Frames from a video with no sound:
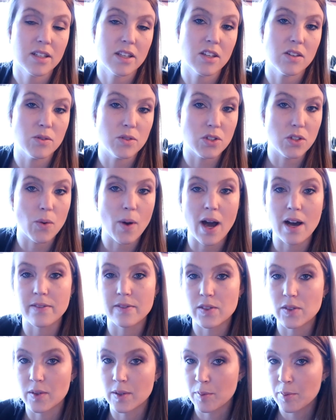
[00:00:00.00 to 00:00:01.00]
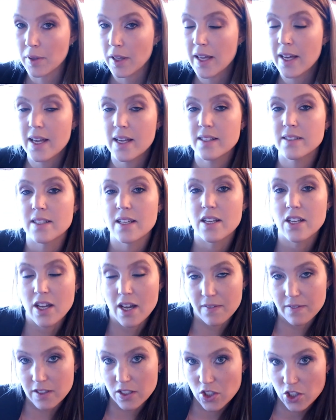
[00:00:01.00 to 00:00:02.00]
that you do have to replace and you
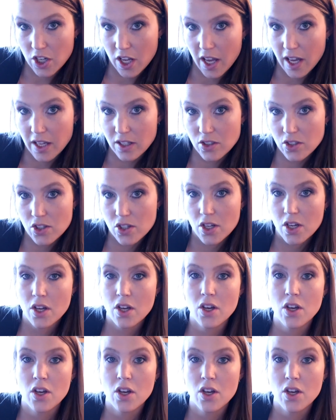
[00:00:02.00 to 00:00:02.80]
have to change.